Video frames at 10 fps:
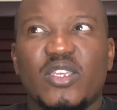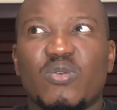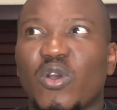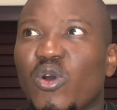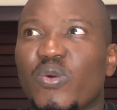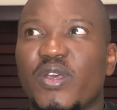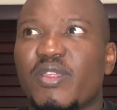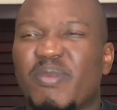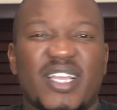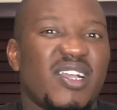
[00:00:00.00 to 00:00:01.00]
go
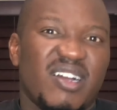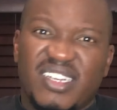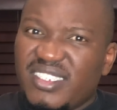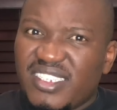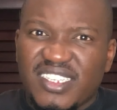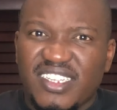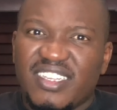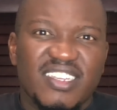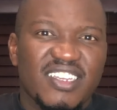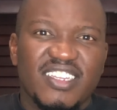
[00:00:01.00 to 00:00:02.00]
with my gut,
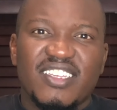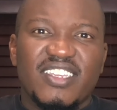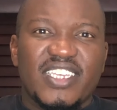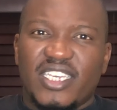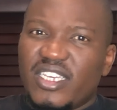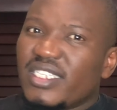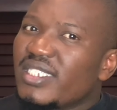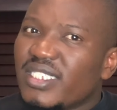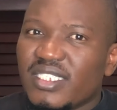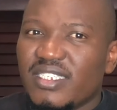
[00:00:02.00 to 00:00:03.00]

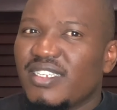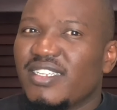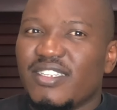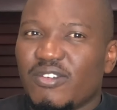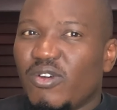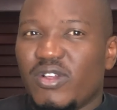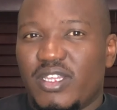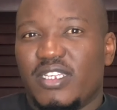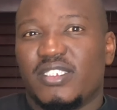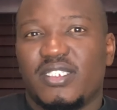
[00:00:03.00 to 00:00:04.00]
guess, all
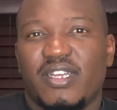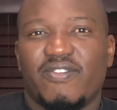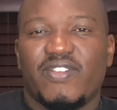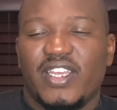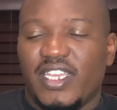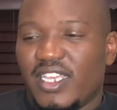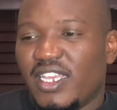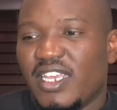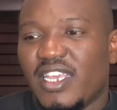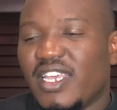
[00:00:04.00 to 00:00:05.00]
that stuff, like,
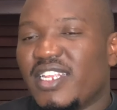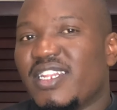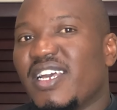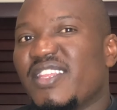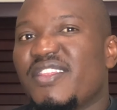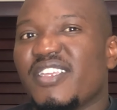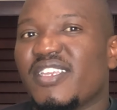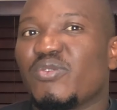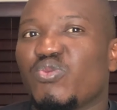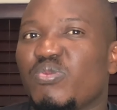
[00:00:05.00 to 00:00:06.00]
I think
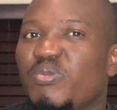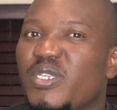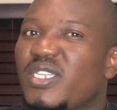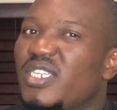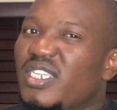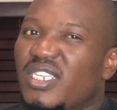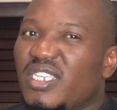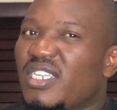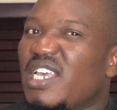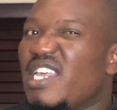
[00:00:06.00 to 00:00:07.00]
it would
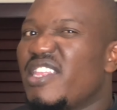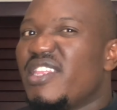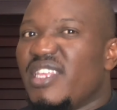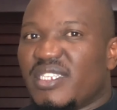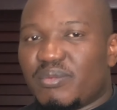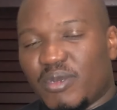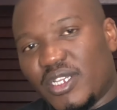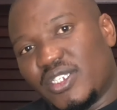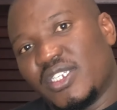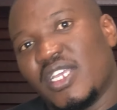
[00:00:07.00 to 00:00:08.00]
be this
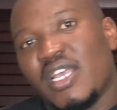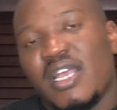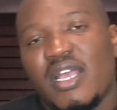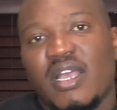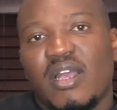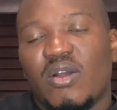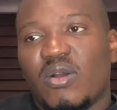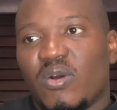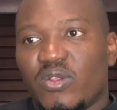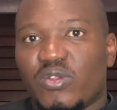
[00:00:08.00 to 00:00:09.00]
much.
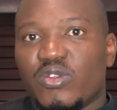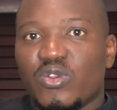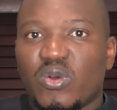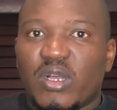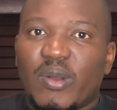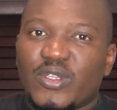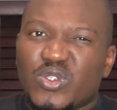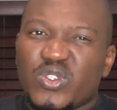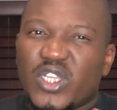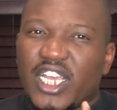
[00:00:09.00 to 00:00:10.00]
Oh, I was
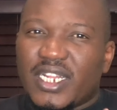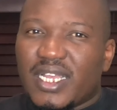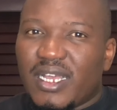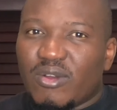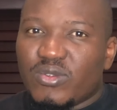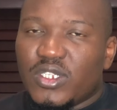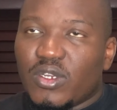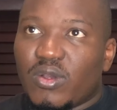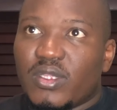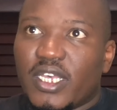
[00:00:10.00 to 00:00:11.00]
also kind of
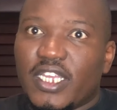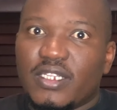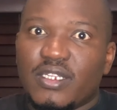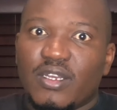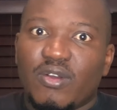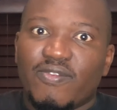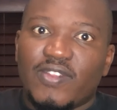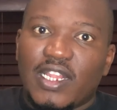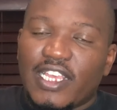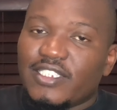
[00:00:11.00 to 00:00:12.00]
counting on the idea of
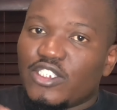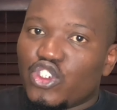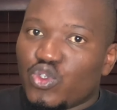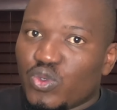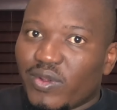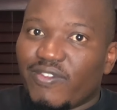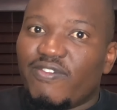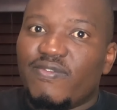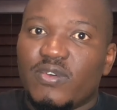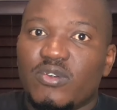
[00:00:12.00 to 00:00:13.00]
the latitude of
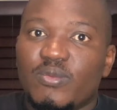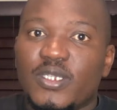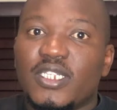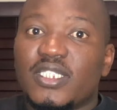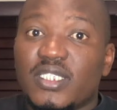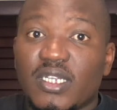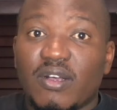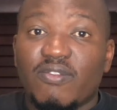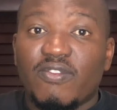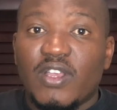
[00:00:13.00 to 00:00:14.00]
film in
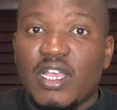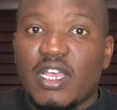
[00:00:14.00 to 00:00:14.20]
itself,